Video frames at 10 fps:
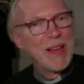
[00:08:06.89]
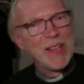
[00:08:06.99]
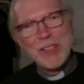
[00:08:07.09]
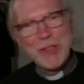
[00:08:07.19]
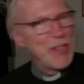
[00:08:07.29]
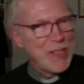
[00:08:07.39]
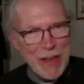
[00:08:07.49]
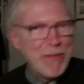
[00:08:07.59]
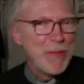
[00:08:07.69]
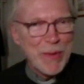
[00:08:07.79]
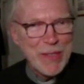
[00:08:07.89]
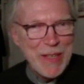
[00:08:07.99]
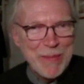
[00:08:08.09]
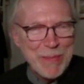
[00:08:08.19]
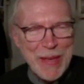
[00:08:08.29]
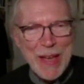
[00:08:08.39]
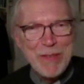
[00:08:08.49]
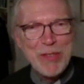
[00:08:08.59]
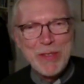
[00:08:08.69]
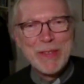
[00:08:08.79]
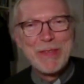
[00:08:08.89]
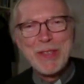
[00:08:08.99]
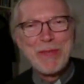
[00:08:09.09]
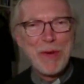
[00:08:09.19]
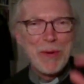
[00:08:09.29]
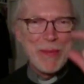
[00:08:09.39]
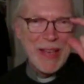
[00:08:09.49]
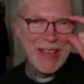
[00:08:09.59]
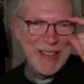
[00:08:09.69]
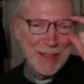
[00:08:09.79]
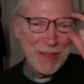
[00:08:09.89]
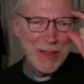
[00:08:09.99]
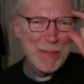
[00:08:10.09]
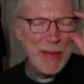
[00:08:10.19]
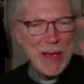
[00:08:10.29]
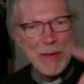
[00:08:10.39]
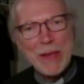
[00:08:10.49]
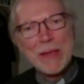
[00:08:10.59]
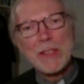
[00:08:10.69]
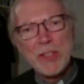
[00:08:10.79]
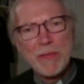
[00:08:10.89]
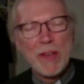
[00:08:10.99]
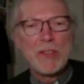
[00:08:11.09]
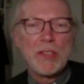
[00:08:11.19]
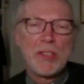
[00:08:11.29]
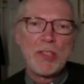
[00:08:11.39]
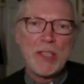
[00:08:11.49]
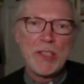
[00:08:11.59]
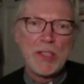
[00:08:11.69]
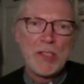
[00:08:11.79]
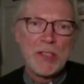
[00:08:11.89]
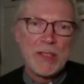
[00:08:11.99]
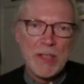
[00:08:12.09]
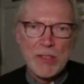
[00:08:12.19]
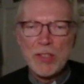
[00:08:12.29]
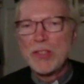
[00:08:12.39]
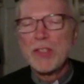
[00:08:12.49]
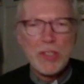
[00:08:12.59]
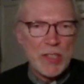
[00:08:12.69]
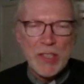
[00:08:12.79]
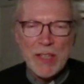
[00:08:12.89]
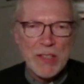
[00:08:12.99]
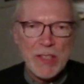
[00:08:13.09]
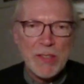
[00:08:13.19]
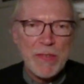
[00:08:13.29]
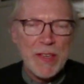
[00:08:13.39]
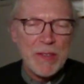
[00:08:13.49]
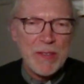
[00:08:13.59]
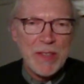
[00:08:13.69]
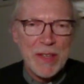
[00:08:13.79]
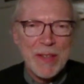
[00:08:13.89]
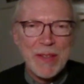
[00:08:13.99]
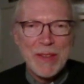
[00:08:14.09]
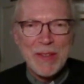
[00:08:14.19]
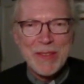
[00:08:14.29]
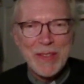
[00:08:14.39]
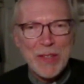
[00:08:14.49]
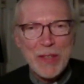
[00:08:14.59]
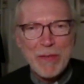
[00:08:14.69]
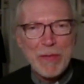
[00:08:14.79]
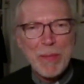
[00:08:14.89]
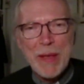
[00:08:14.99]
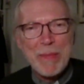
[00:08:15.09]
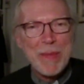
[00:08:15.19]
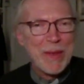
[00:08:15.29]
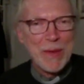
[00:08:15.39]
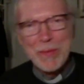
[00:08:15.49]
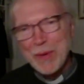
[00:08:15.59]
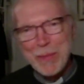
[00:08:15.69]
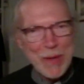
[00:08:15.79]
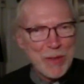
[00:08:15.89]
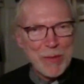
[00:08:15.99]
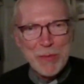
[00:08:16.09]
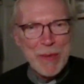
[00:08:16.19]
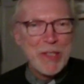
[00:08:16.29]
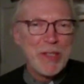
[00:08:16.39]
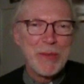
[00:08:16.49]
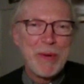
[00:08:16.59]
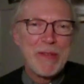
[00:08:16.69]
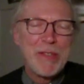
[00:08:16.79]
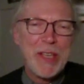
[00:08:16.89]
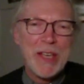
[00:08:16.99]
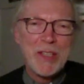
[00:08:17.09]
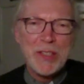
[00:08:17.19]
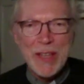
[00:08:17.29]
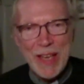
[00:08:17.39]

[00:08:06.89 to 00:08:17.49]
So in a sense, everybody behaves to form here. Mary is devoted to Jesus, just as she sat at his feet learning from him while Martha was busy on the previous occasion.